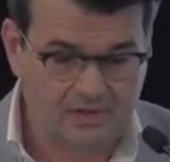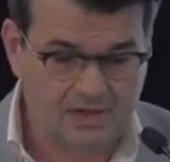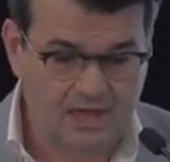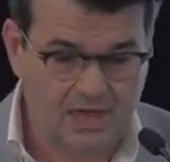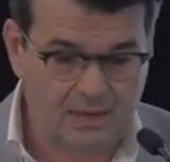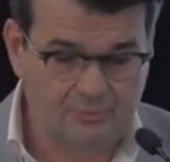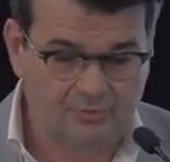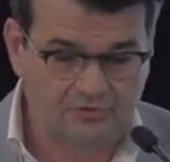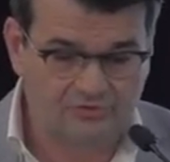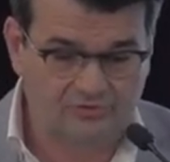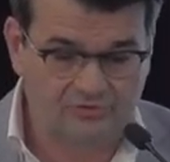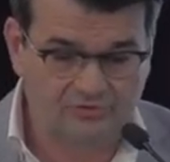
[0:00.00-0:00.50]

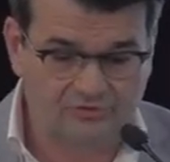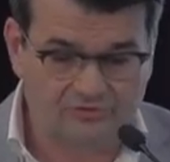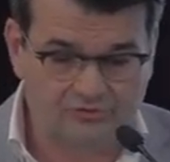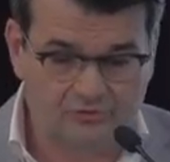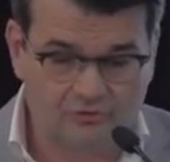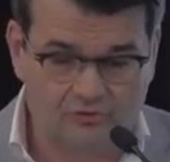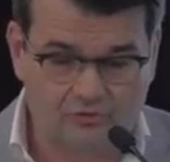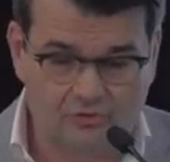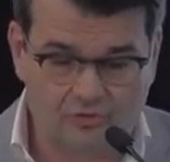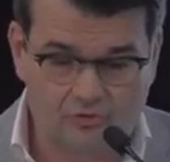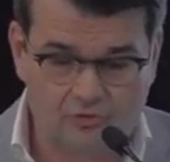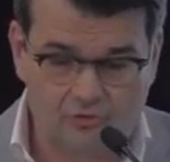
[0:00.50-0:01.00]
Hamilton
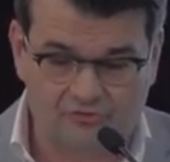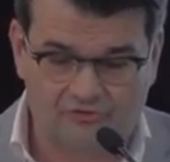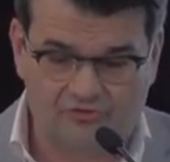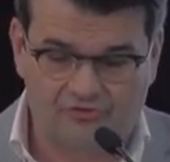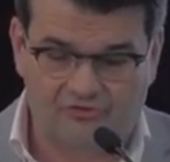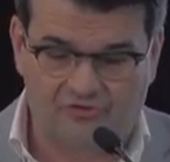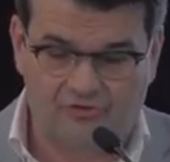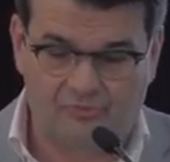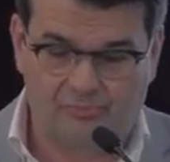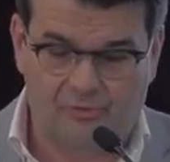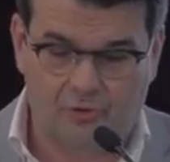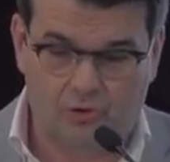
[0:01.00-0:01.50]
saw the courts
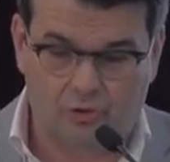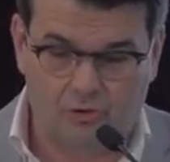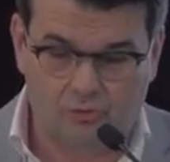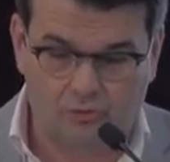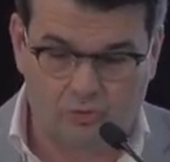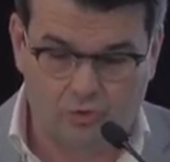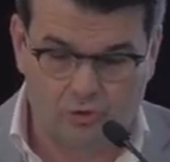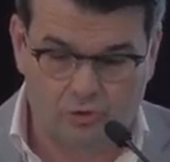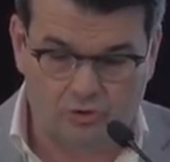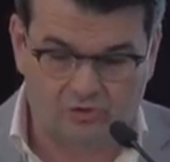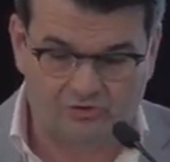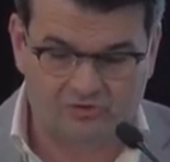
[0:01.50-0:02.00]
as the
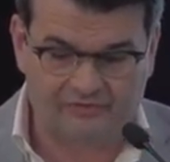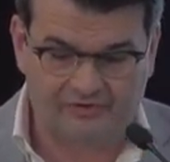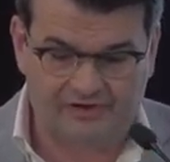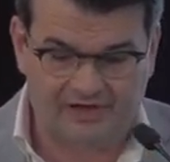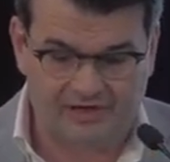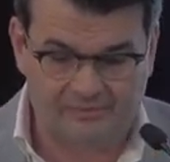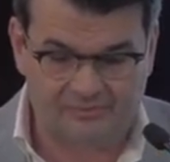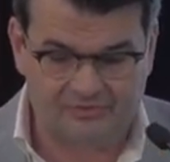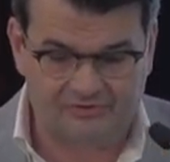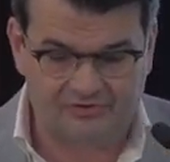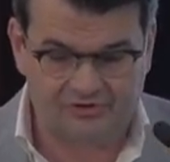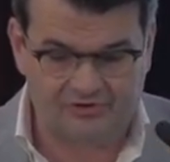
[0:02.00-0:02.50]
bulwarks of a
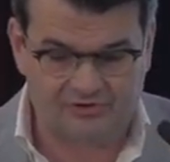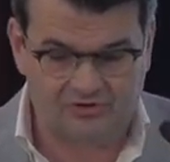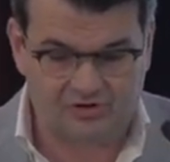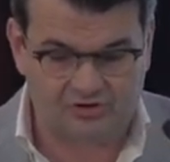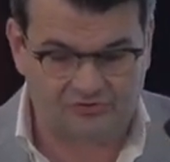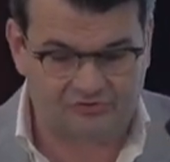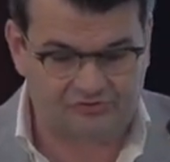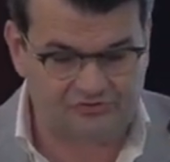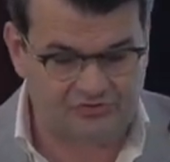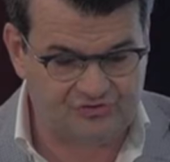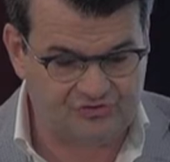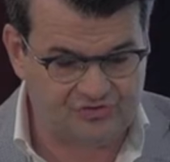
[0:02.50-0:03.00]
limited
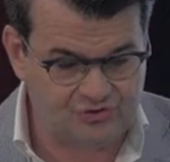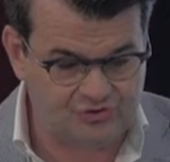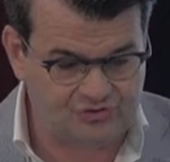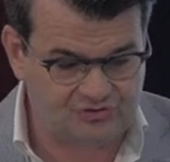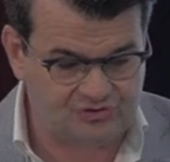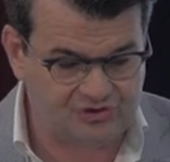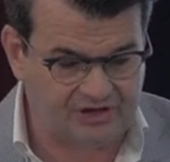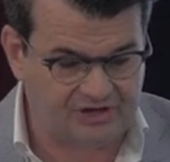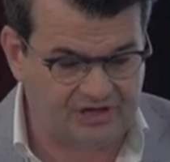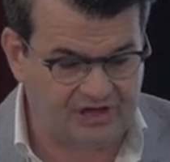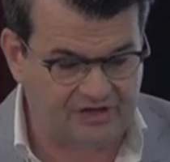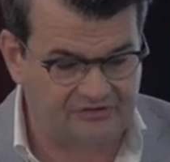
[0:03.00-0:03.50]

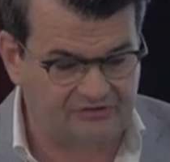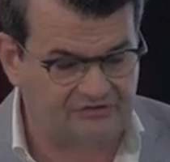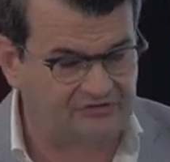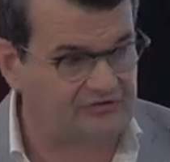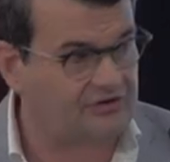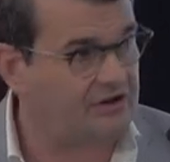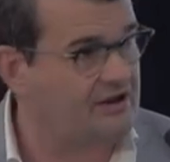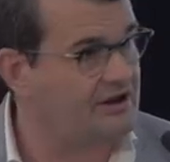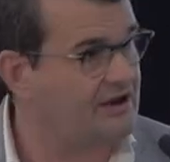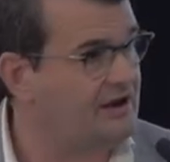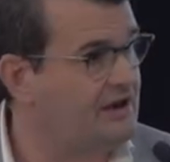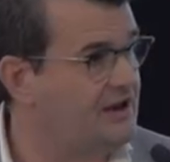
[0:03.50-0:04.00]
constitution against
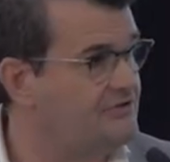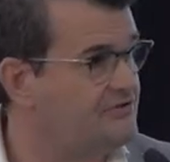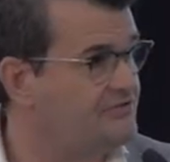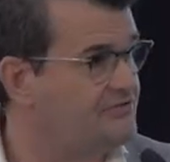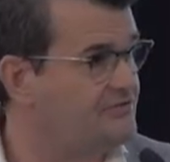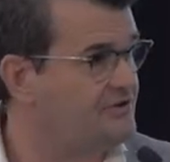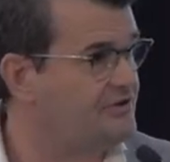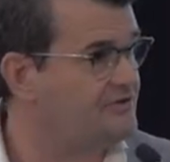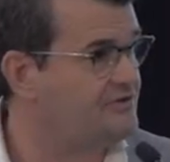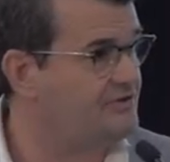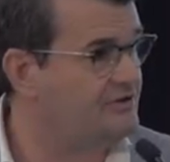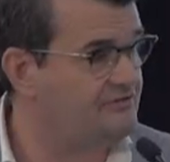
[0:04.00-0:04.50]

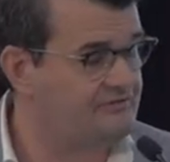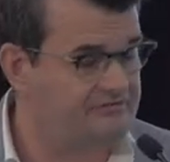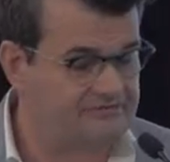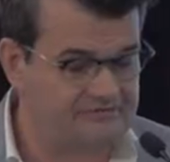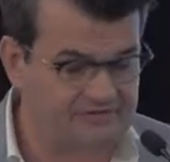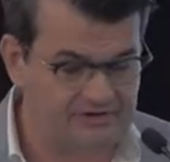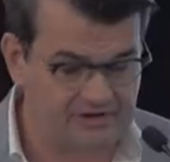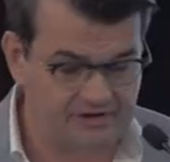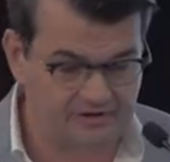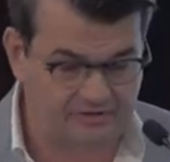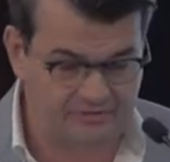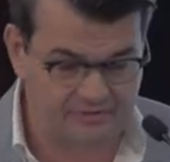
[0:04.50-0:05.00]
legislative
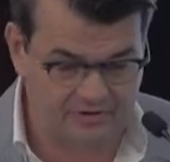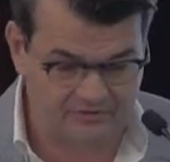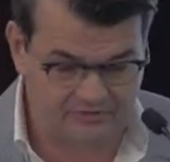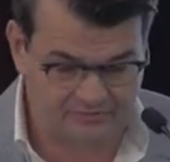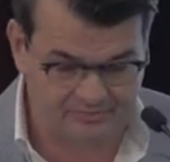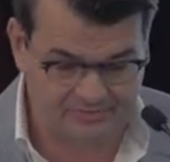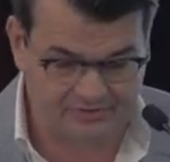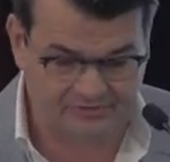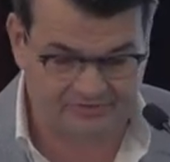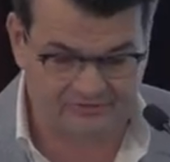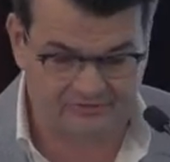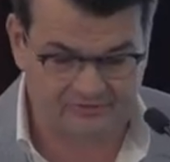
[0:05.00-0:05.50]

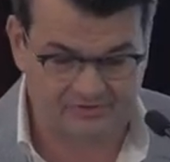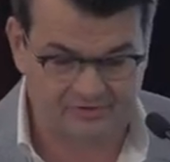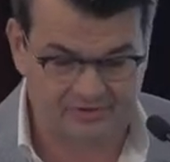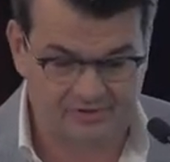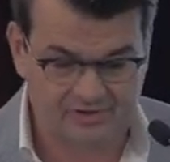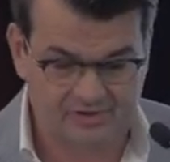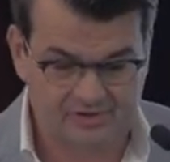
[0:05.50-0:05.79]
encroachments,